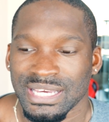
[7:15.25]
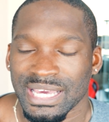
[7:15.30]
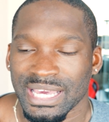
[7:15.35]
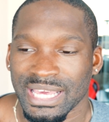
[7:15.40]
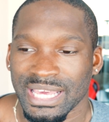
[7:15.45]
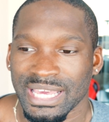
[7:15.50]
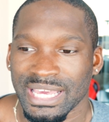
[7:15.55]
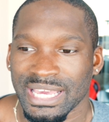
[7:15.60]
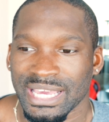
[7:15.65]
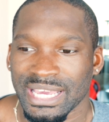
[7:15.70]

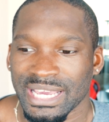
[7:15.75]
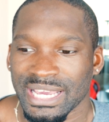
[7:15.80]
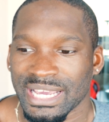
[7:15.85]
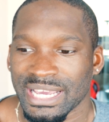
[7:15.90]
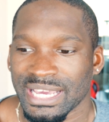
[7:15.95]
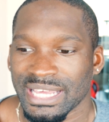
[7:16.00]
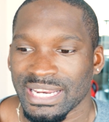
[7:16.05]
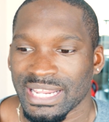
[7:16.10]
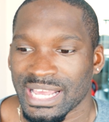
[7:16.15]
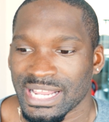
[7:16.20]

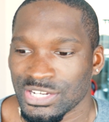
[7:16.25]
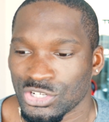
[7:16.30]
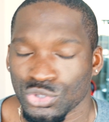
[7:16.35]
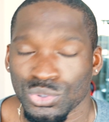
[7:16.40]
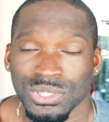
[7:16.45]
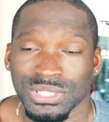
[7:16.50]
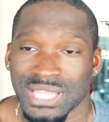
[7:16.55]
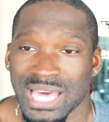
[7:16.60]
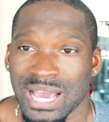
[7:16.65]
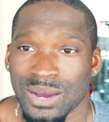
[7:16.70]
and
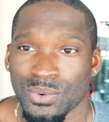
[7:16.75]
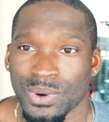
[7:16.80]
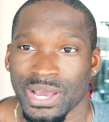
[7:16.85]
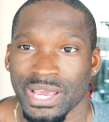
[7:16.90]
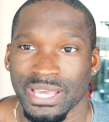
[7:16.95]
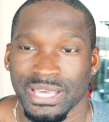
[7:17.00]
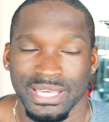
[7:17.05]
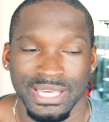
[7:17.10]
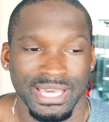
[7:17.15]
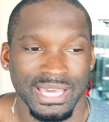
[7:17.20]
do it that way.